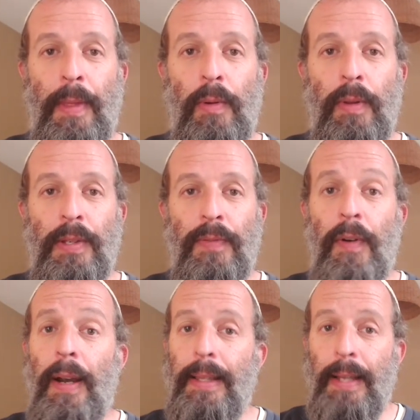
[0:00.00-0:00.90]
They were this
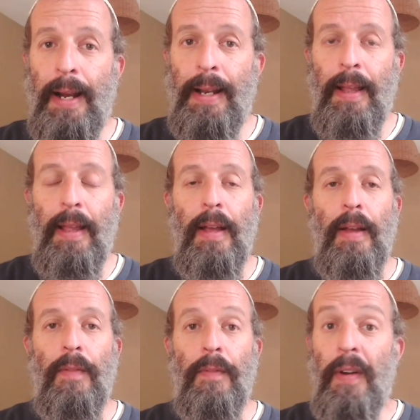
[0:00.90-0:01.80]
very tiny,
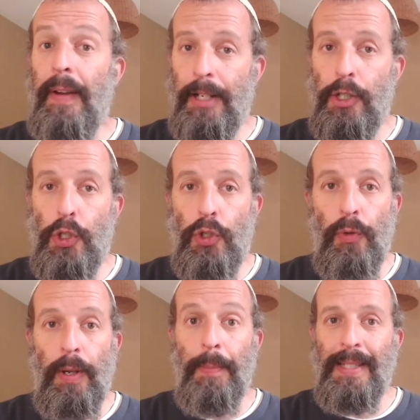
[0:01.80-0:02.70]
very
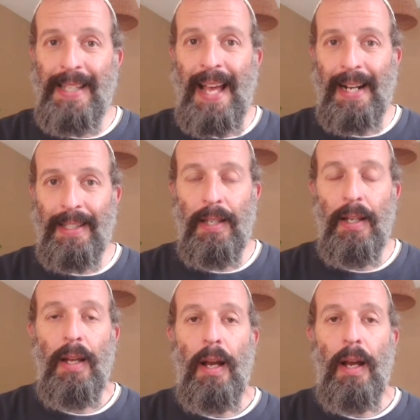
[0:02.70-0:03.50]
extreme sect